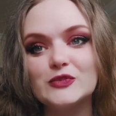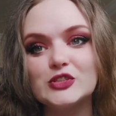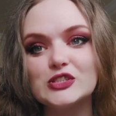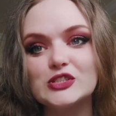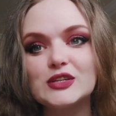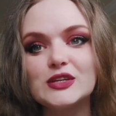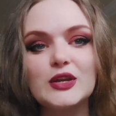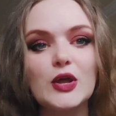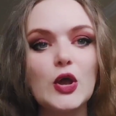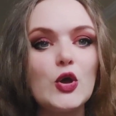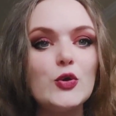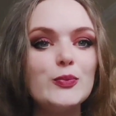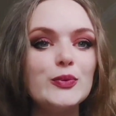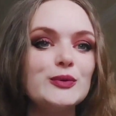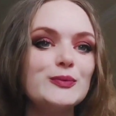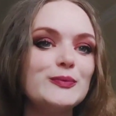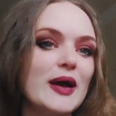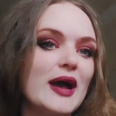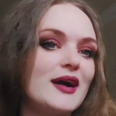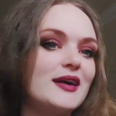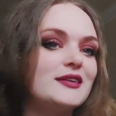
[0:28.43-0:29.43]
just gonna
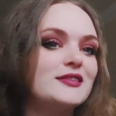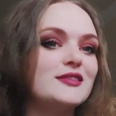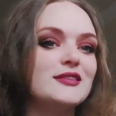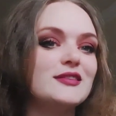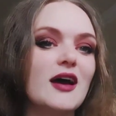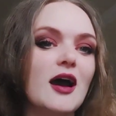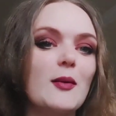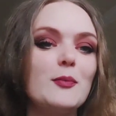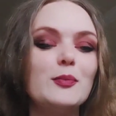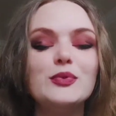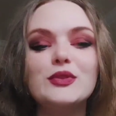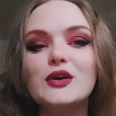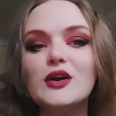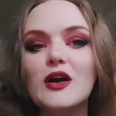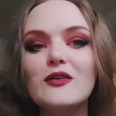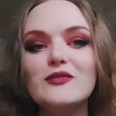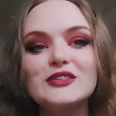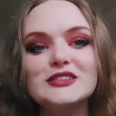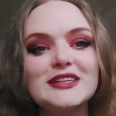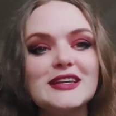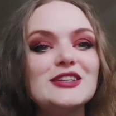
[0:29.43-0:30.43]
open back up the
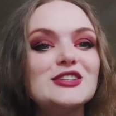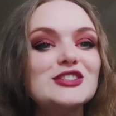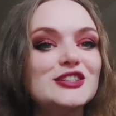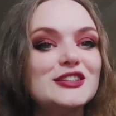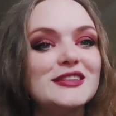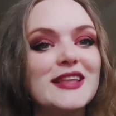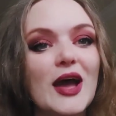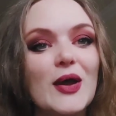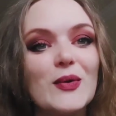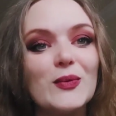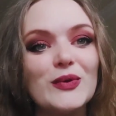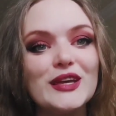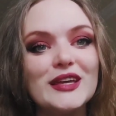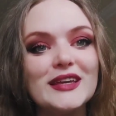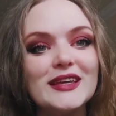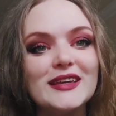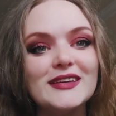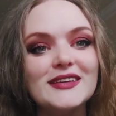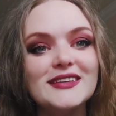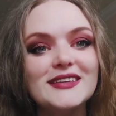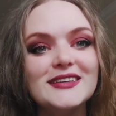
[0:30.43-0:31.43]
conversation that
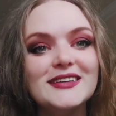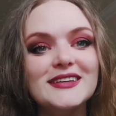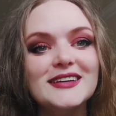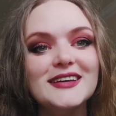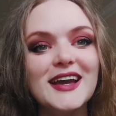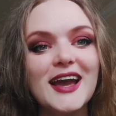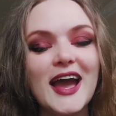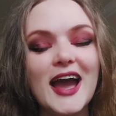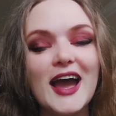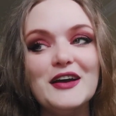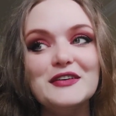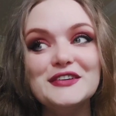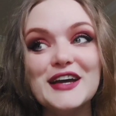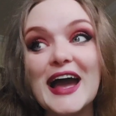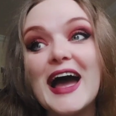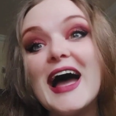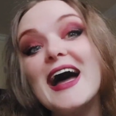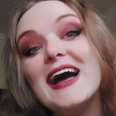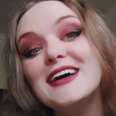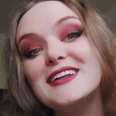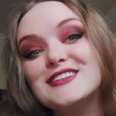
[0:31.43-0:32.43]
we have
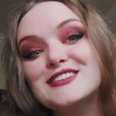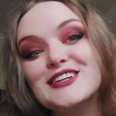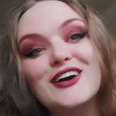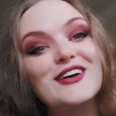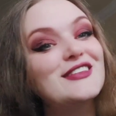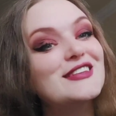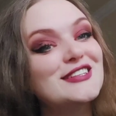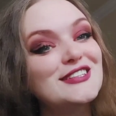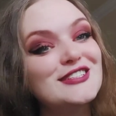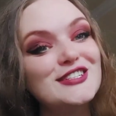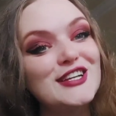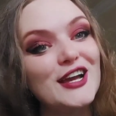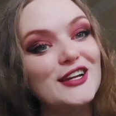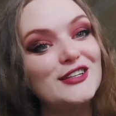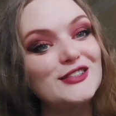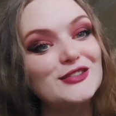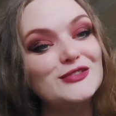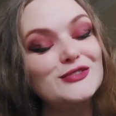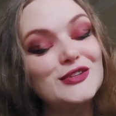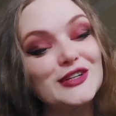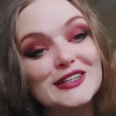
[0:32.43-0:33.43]
had on this
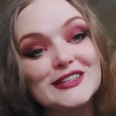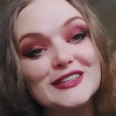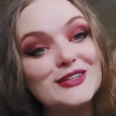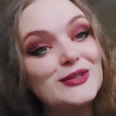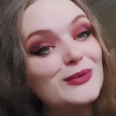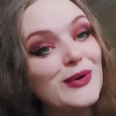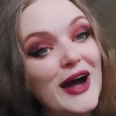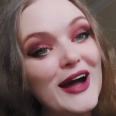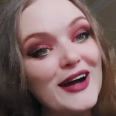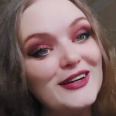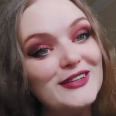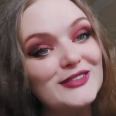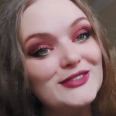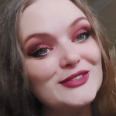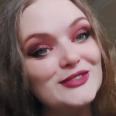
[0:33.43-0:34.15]
channel for a little while.